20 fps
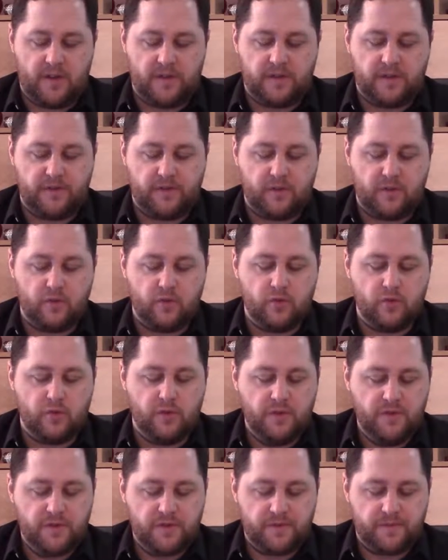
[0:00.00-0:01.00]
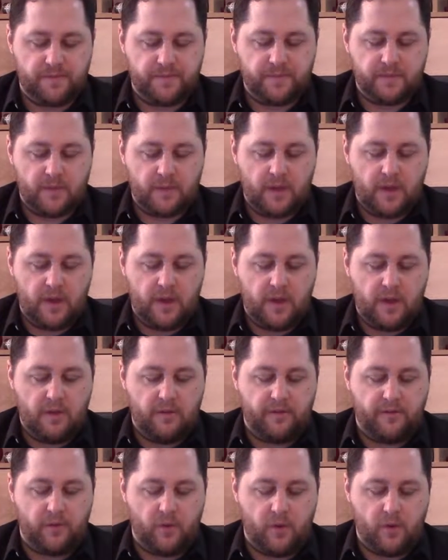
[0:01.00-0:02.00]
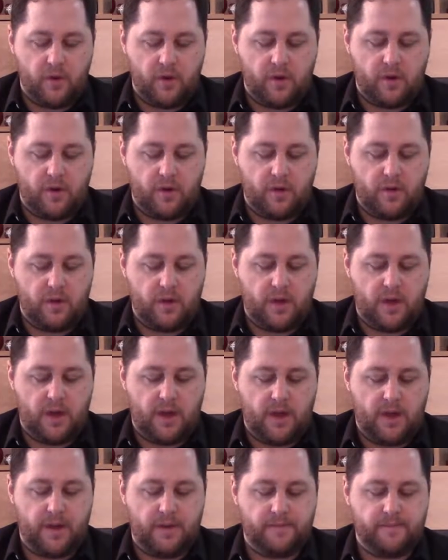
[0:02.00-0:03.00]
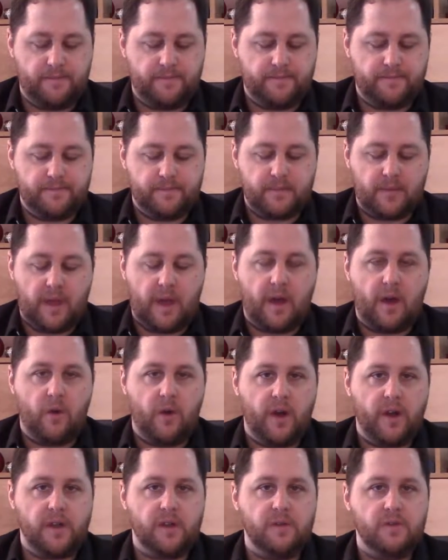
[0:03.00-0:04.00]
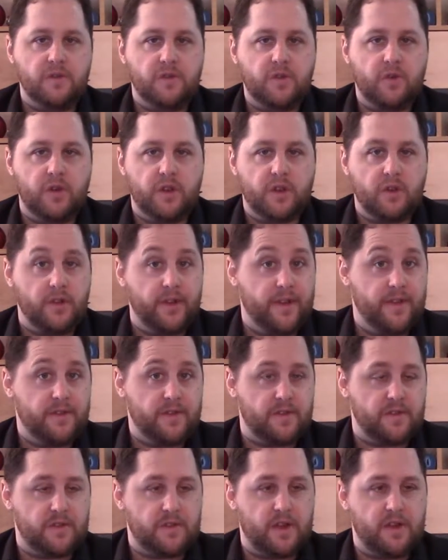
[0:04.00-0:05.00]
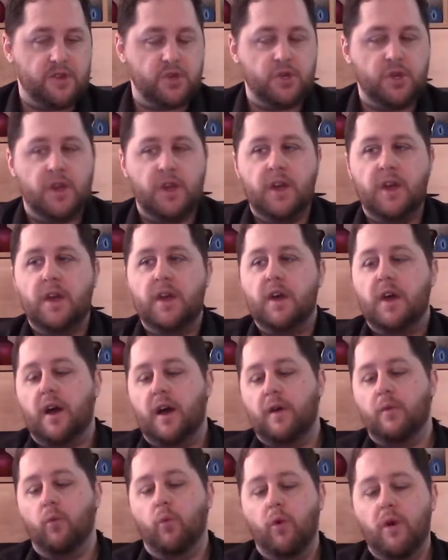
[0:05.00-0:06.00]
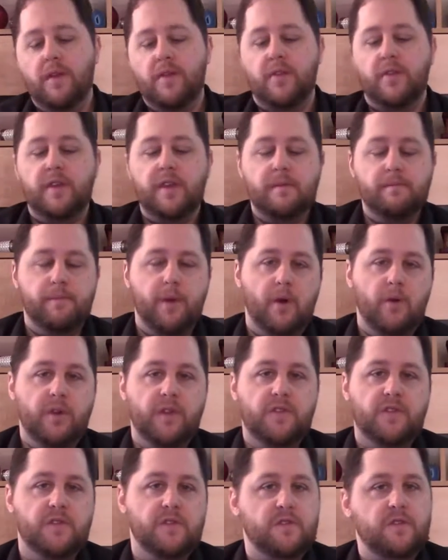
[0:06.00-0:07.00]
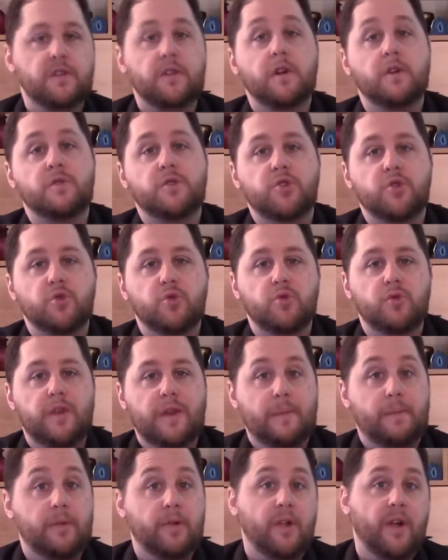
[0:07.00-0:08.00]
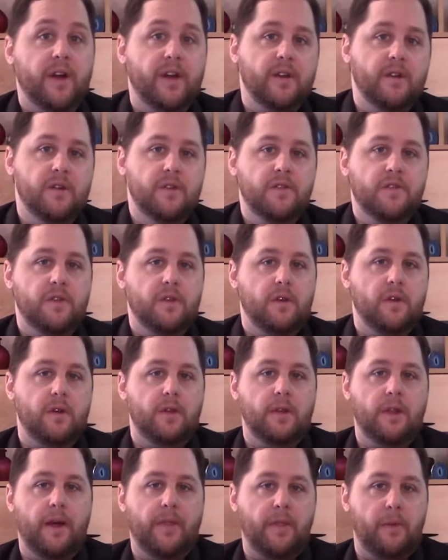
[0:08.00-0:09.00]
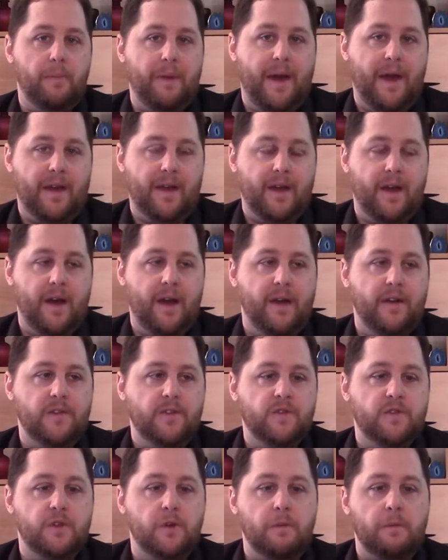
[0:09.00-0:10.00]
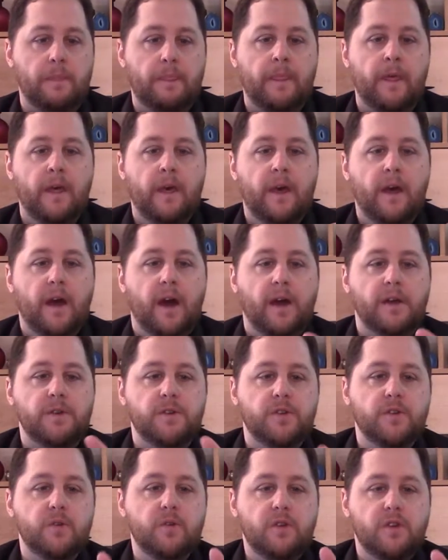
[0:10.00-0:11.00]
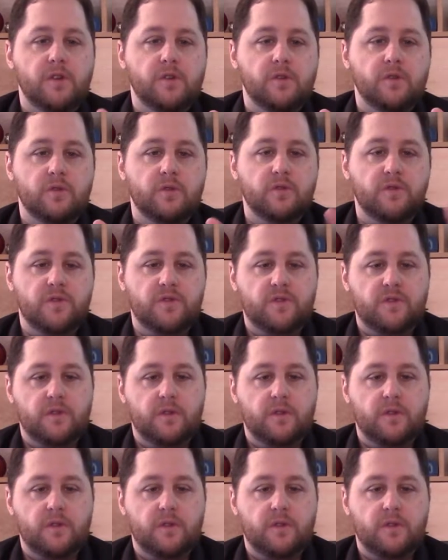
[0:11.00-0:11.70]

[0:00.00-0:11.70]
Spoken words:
different rules for how I use critical hits and such. I want the bonuses to go to the players, not the bad guys. So I do use